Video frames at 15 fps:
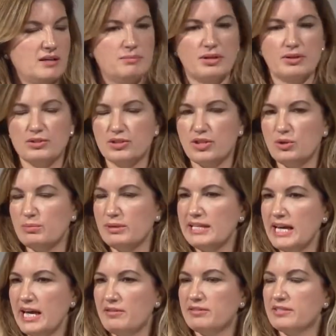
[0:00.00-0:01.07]
because nobody
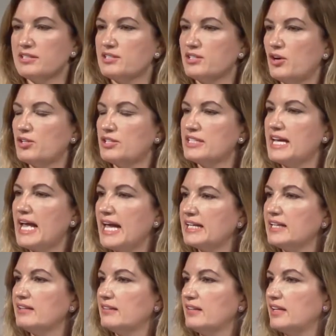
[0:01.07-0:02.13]
ever started
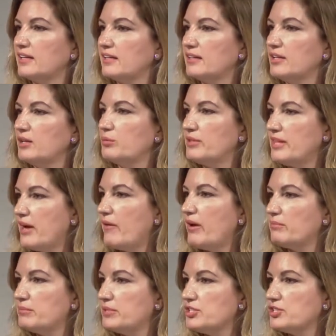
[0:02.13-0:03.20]
anything without
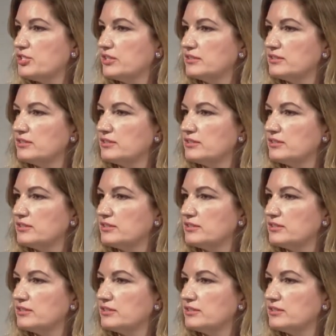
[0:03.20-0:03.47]
ambition.